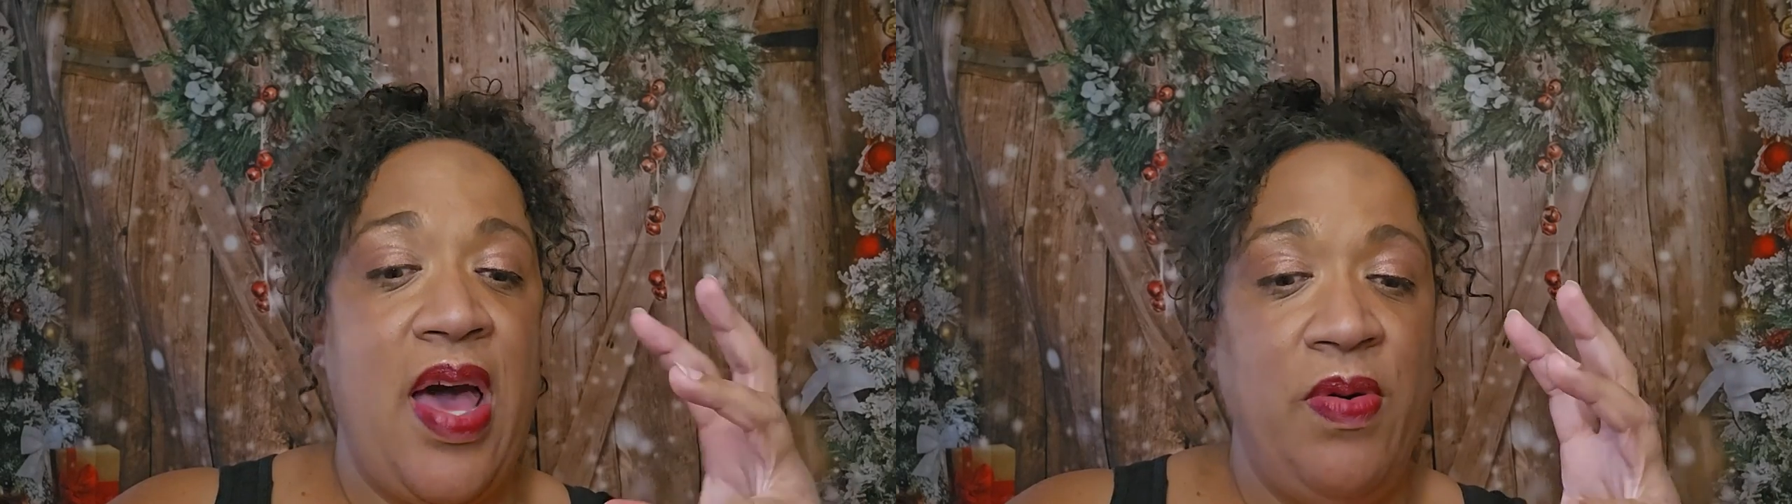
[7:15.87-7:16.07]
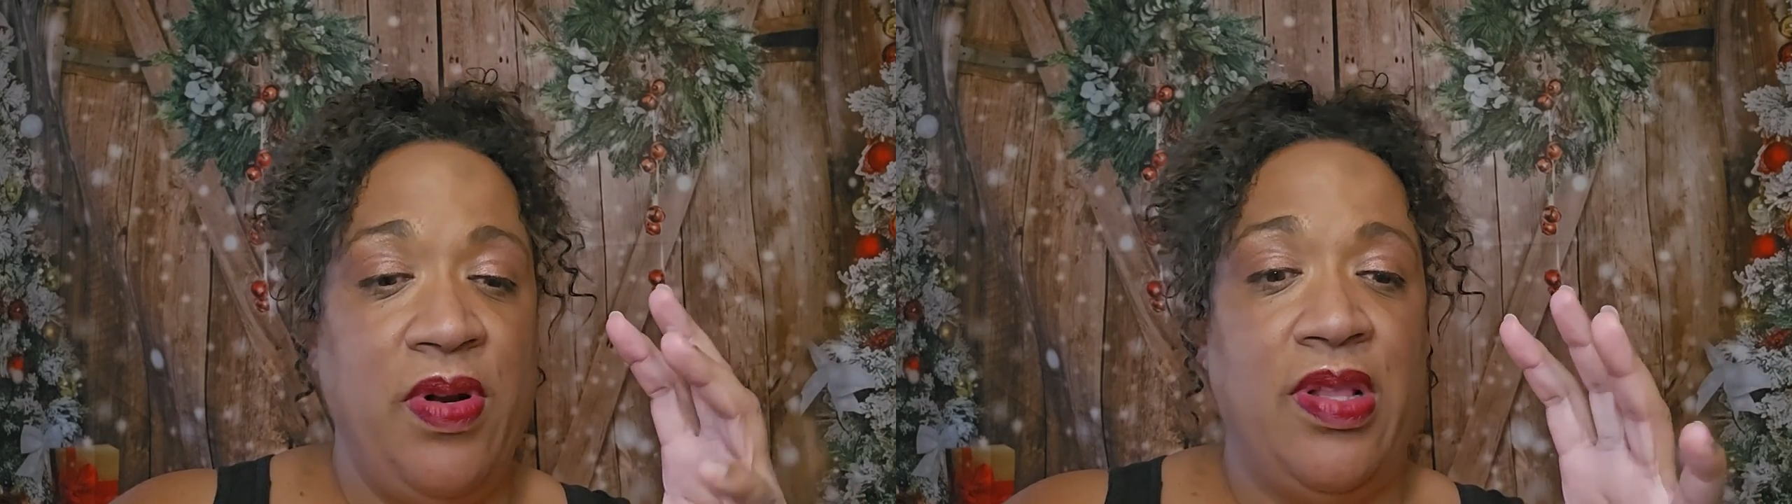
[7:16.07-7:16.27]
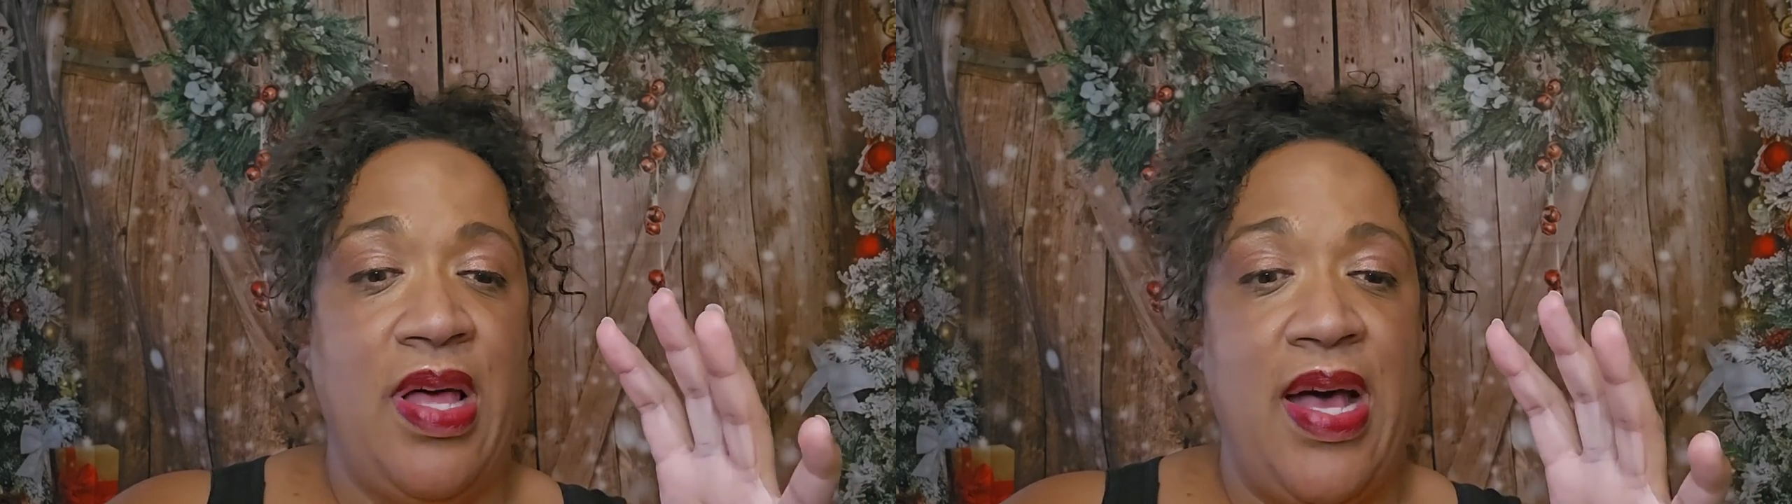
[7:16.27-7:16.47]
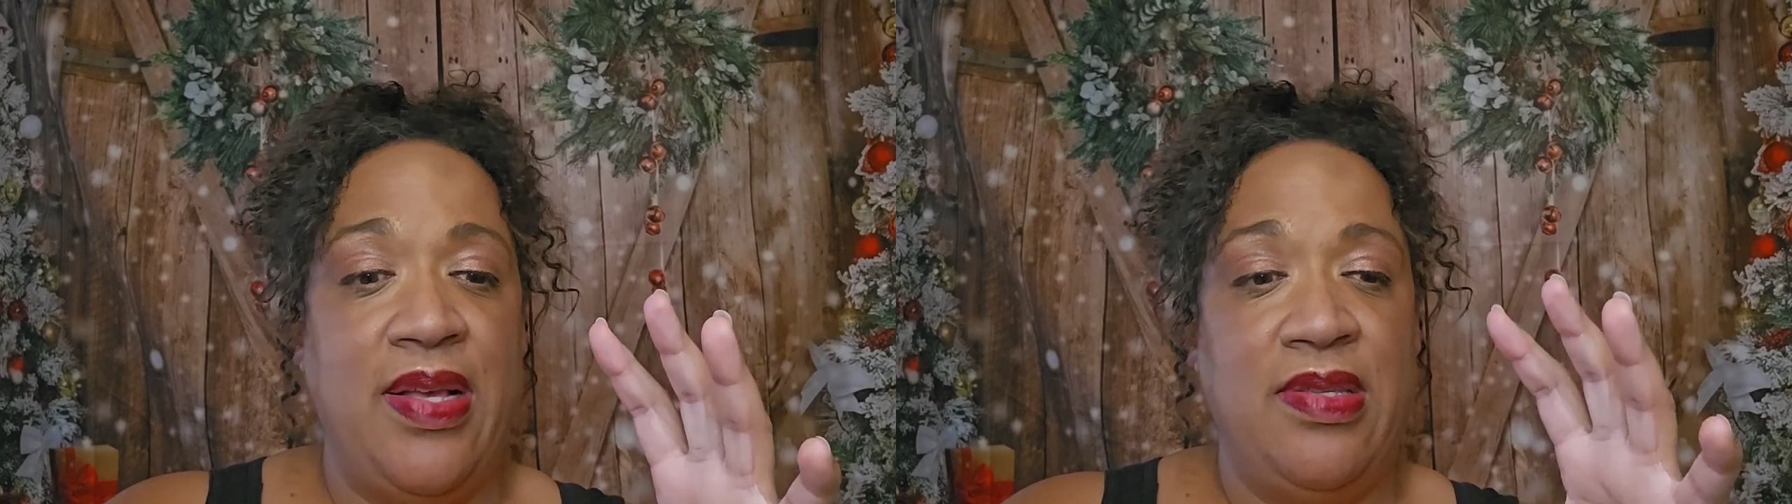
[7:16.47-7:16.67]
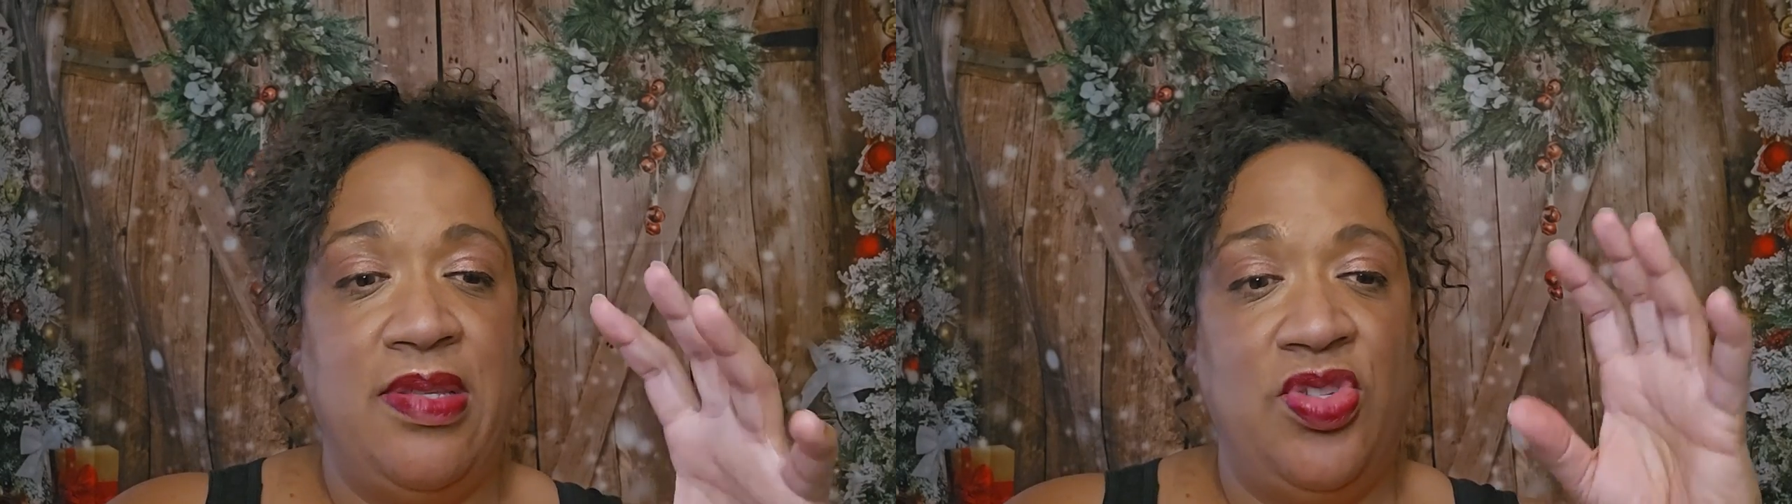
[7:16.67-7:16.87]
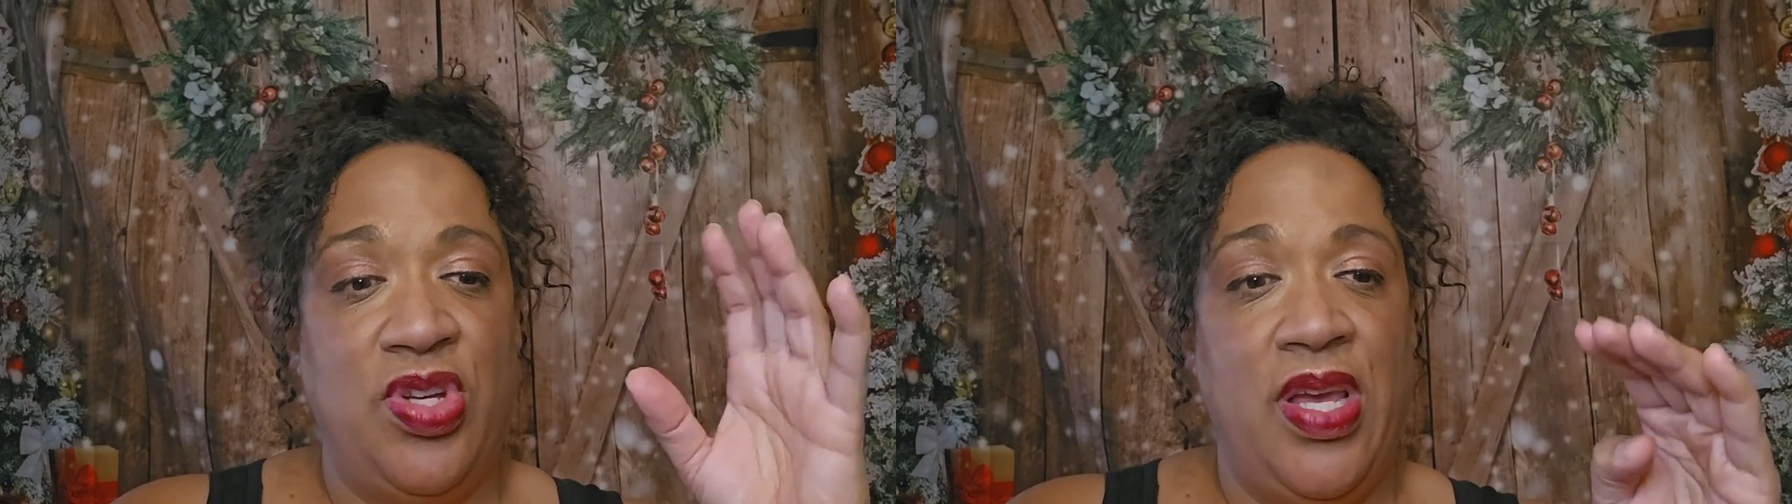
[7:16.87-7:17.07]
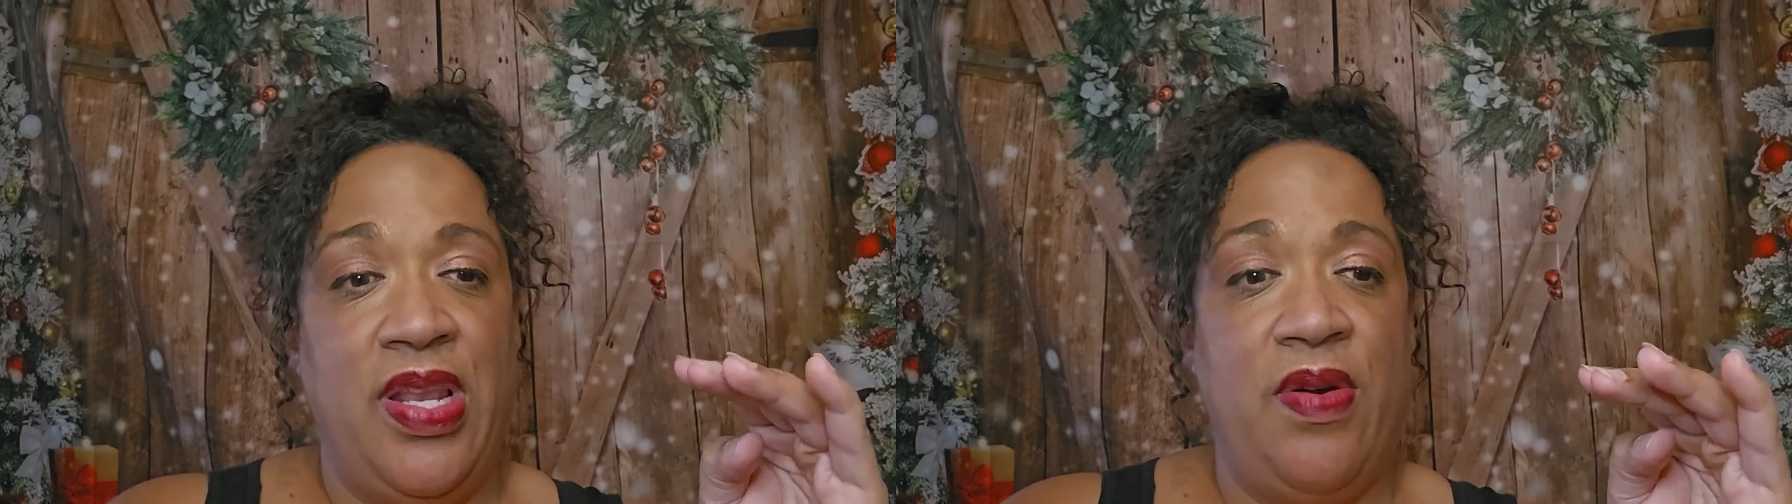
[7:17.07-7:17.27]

hourglass, this giant